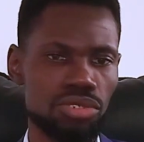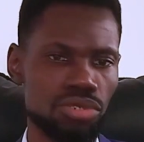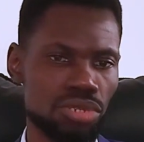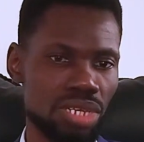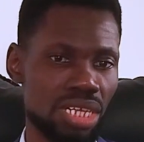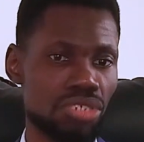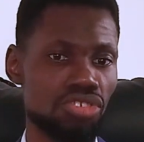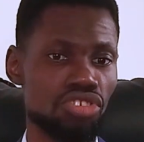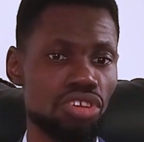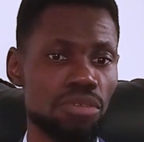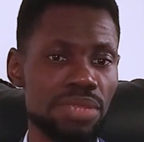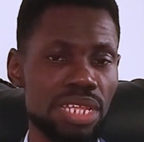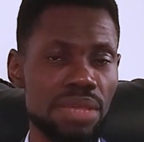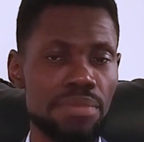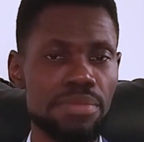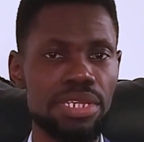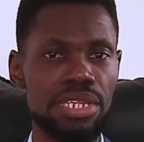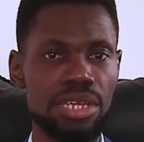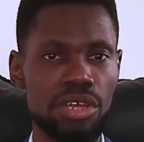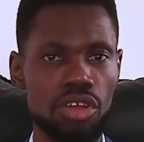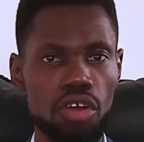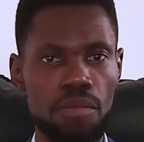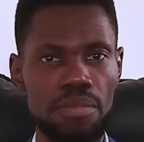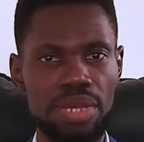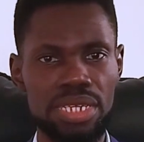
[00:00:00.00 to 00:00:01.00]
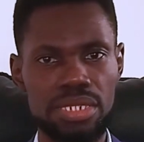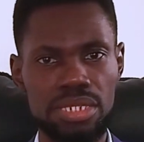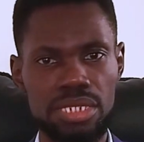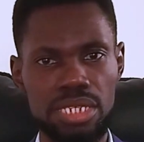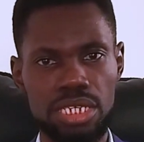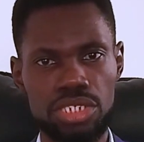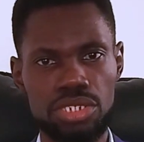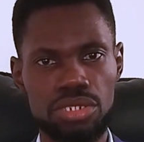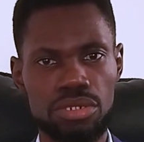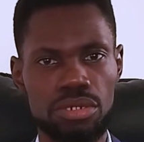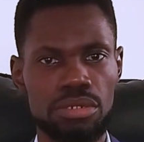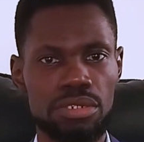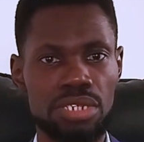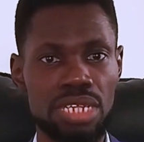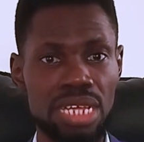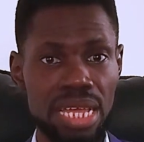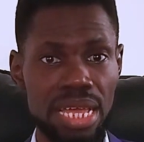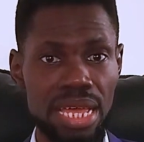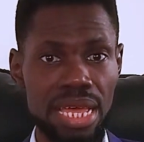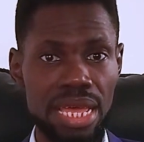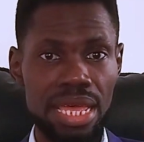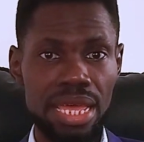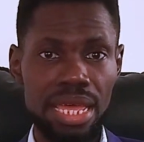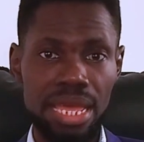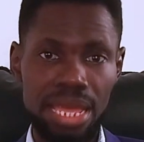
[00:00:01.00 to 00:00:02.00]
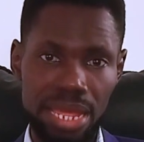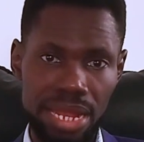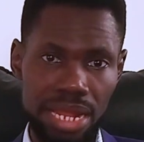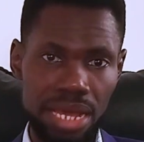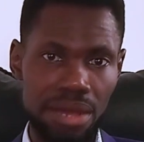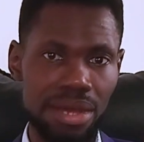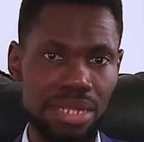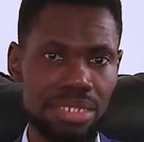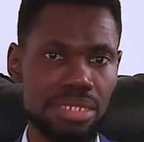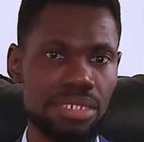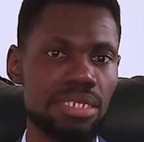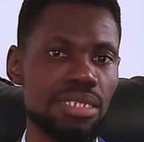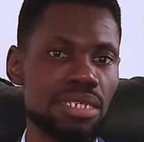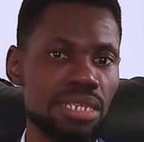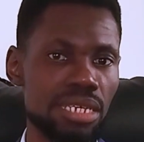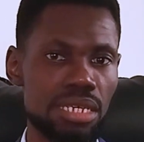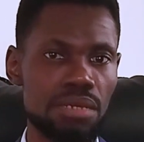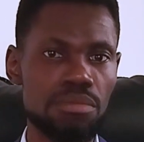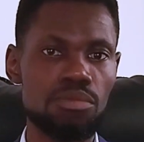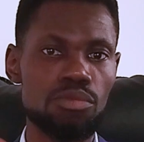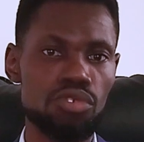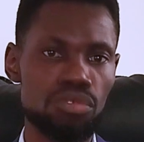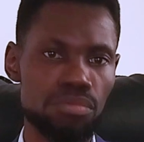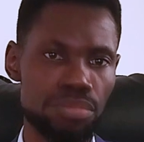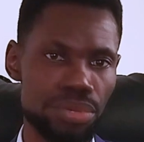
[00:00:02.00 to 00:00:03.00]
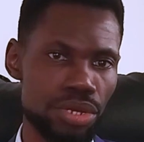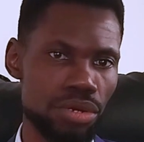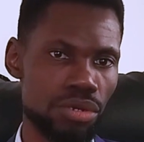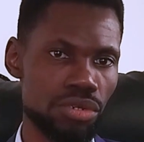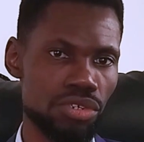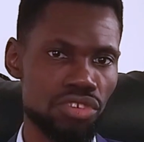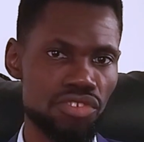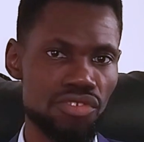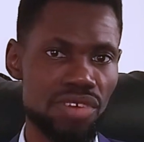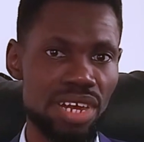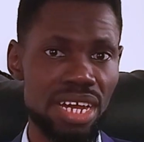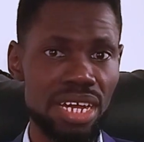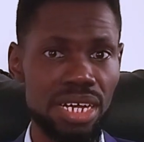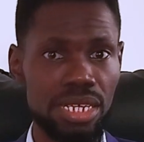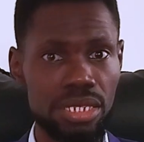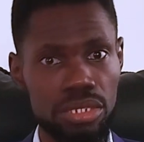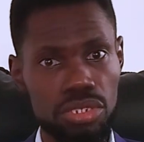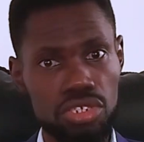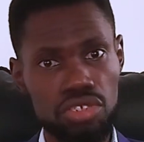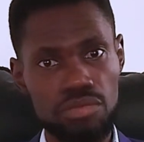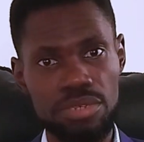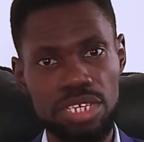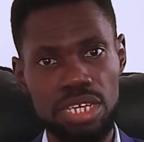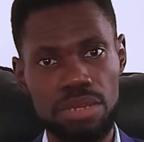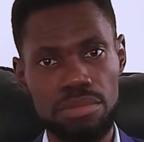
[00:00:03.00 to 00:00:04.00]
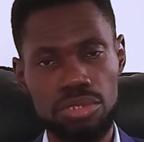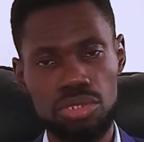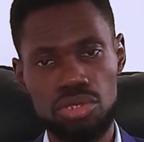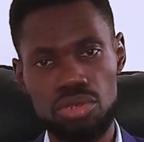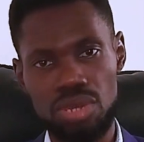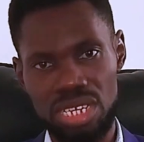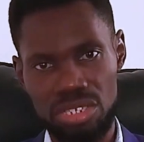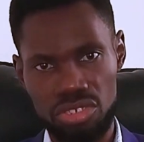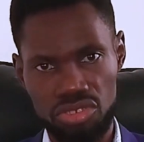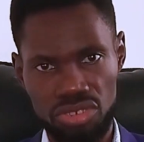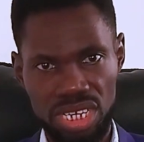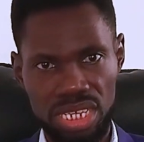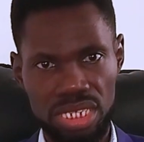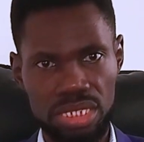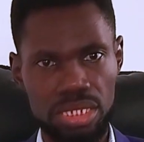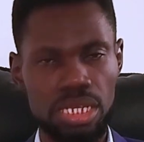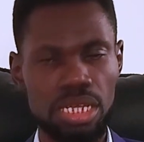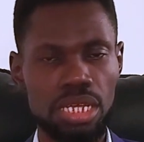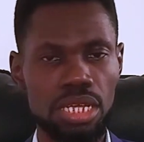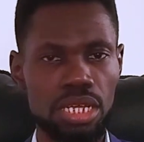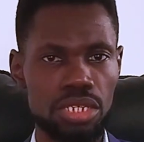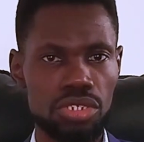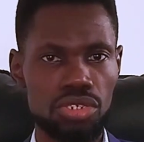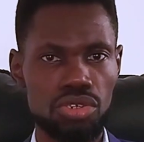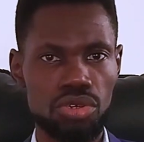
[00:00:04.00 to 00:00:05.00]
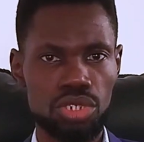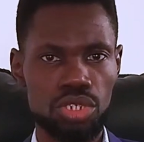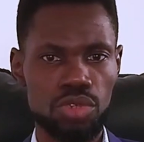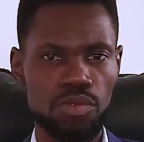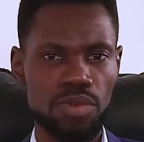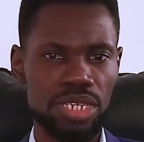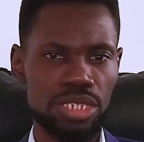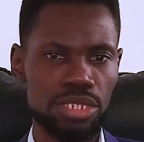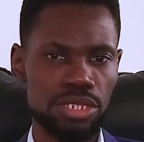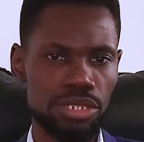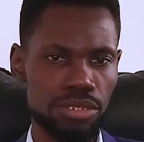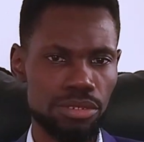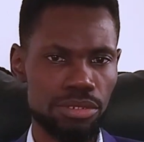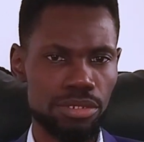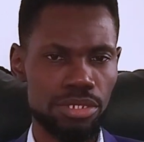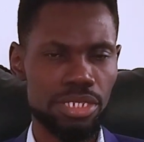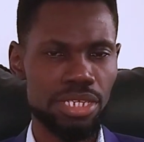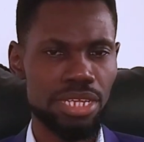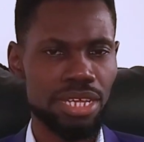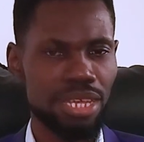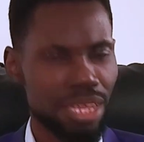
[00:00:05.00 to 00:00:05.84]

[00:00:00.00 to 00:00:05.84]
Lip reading: You can drop them in the comment section, and our team will be on ground to be able to address those questions.